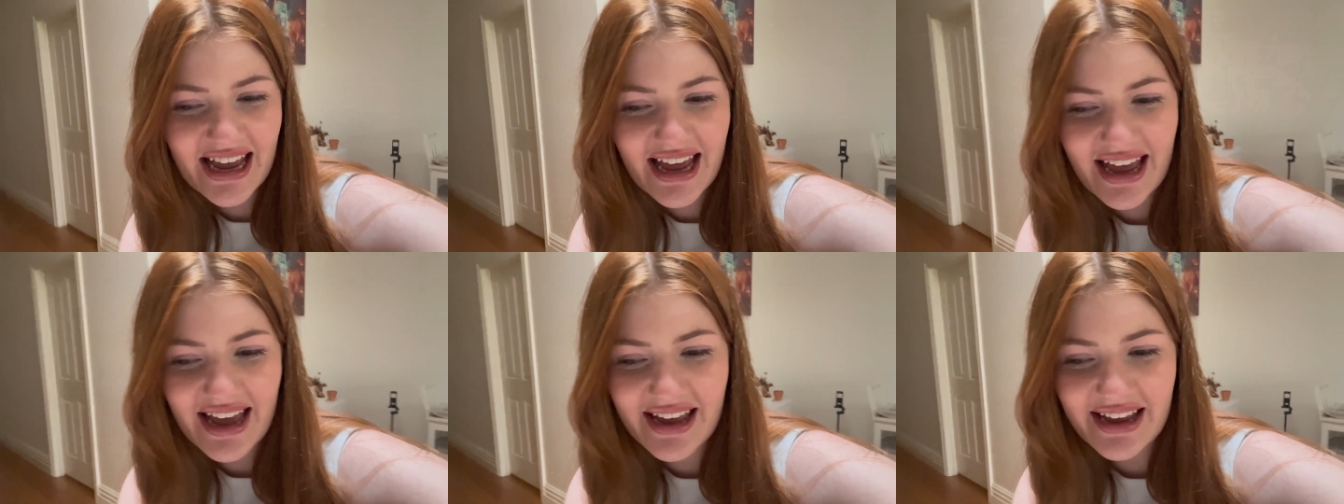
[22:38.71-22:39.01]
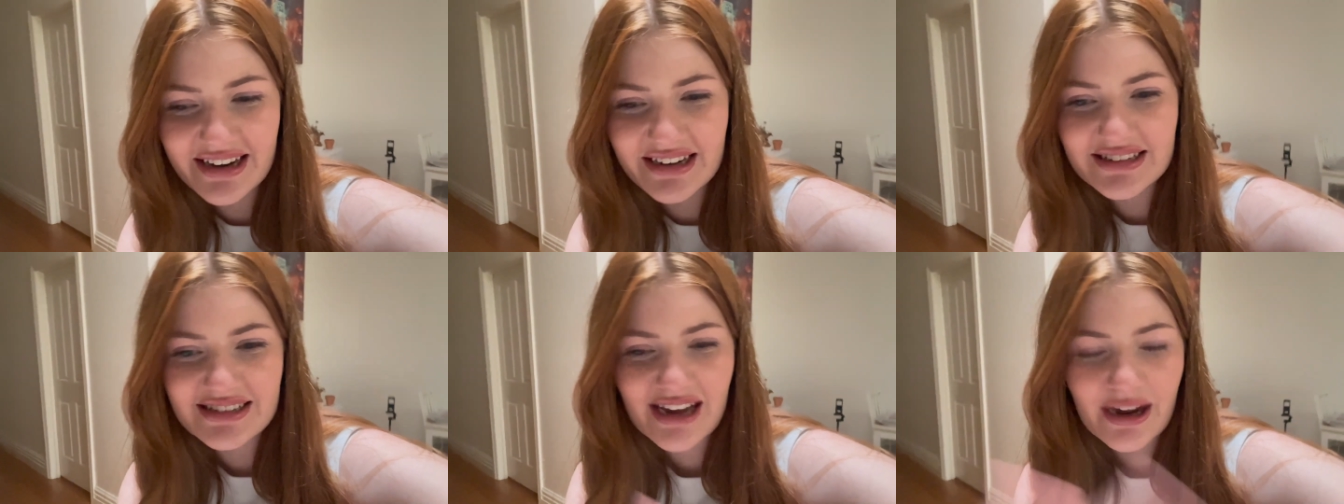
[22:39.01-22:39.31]

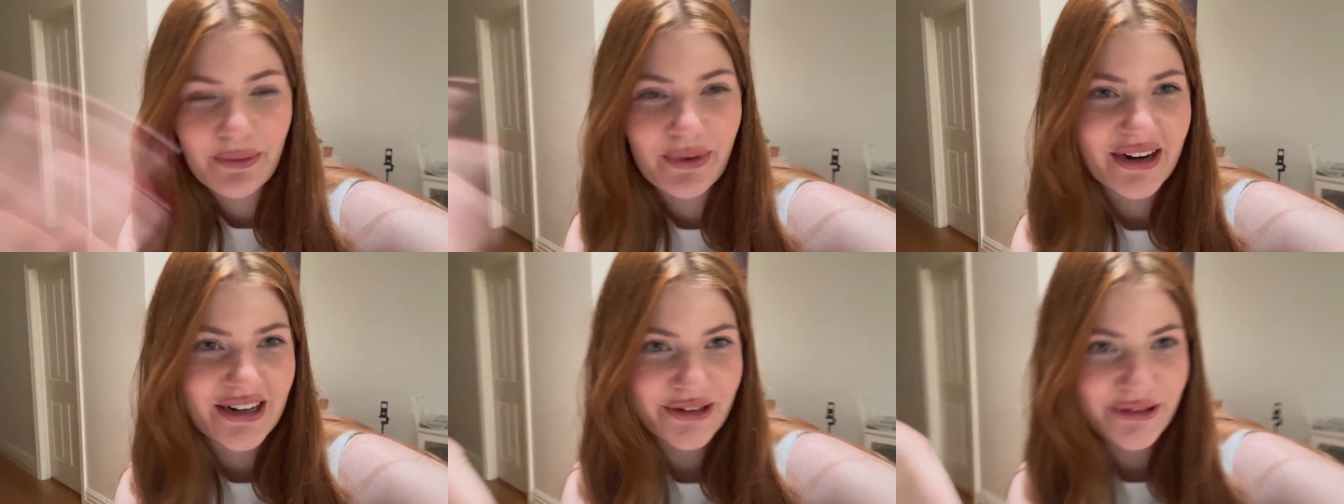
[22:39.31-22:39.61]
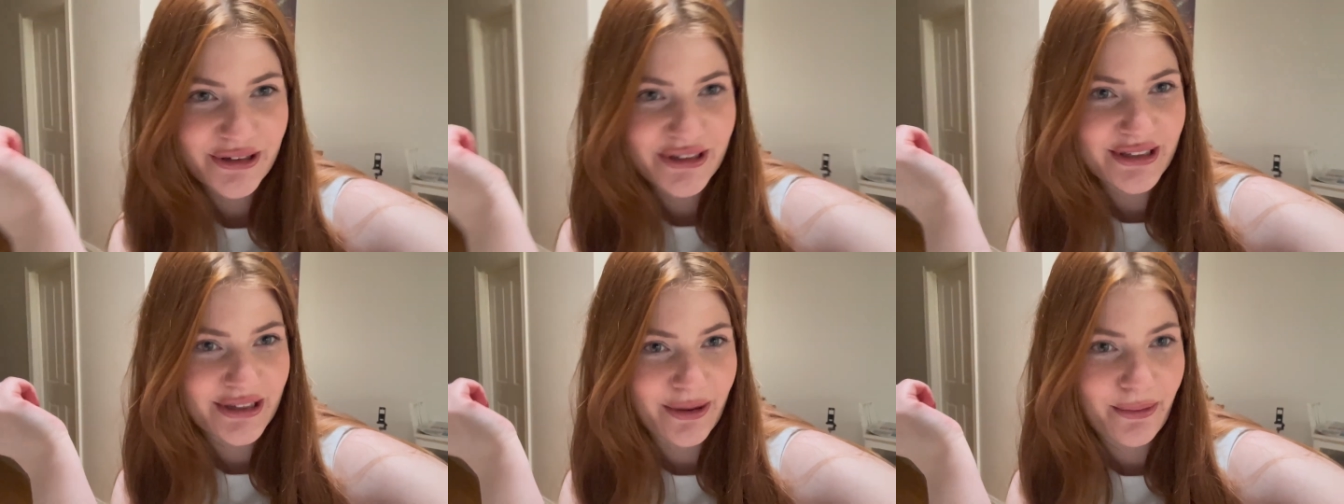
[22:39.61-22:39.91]
and I went and
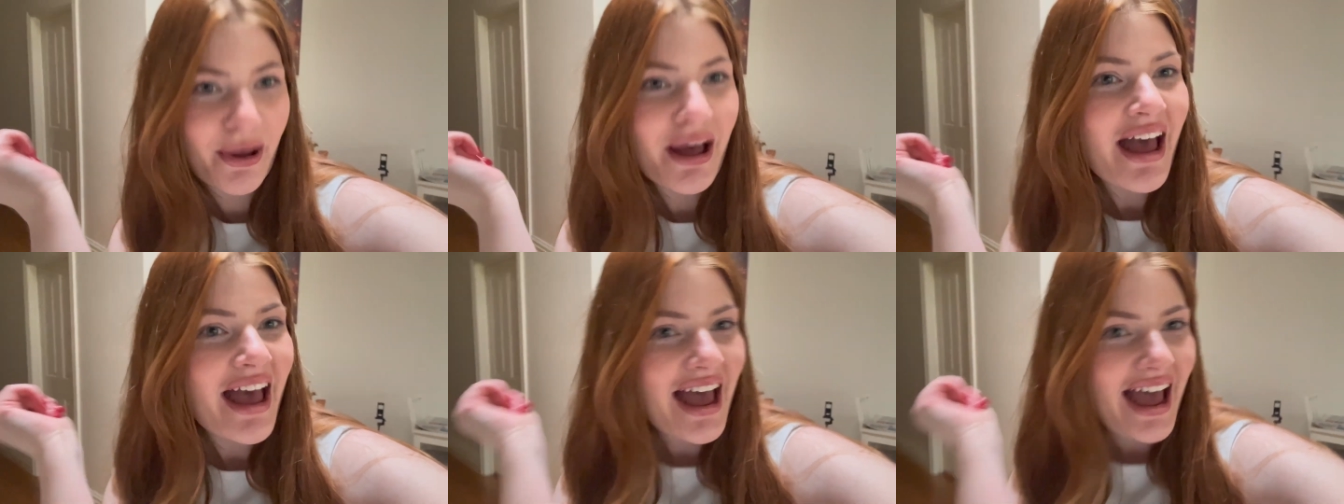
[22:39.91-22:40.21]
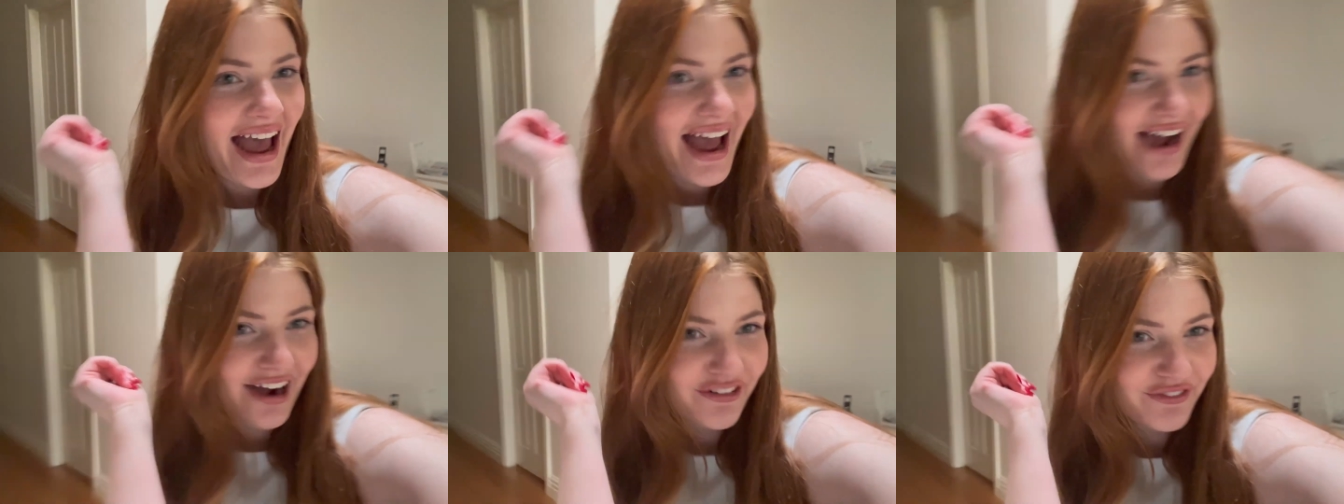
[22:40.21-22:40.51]
took some
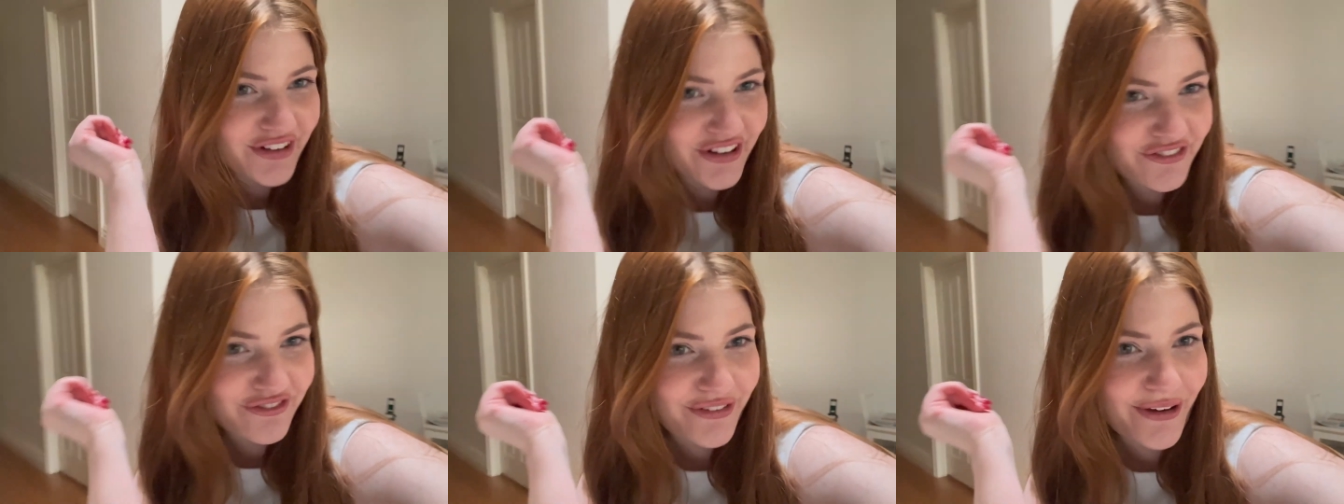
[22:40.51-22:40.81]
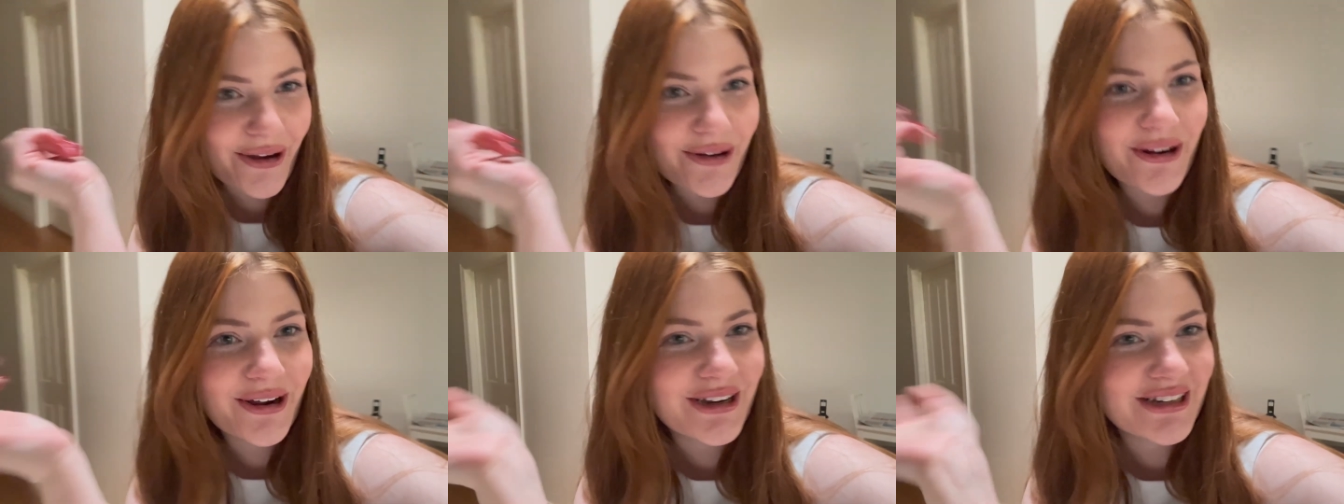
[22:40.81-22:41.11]
outfit
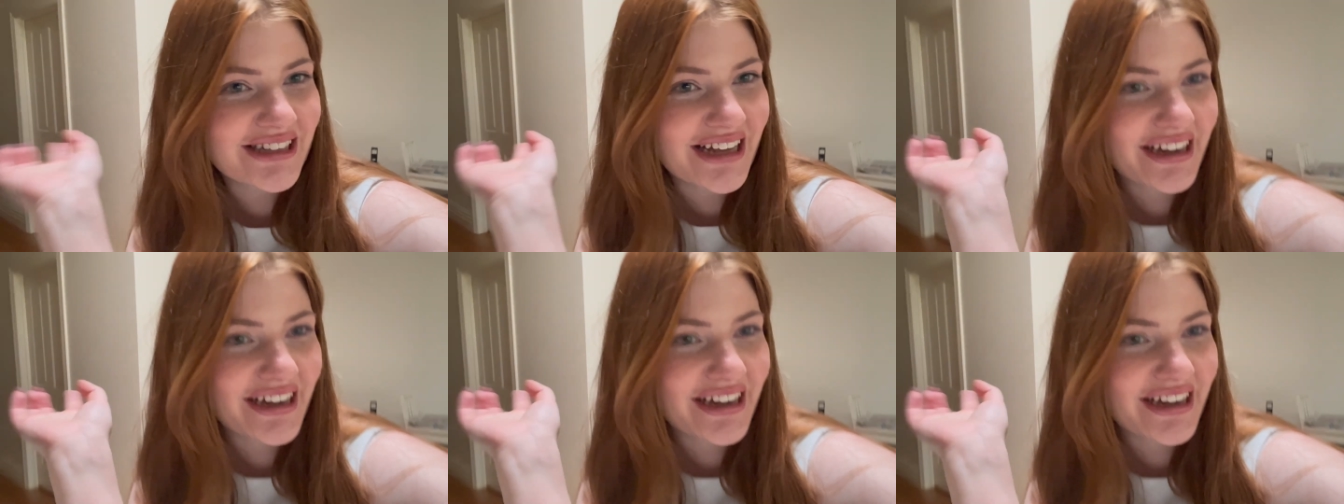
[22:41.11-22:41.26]
photos.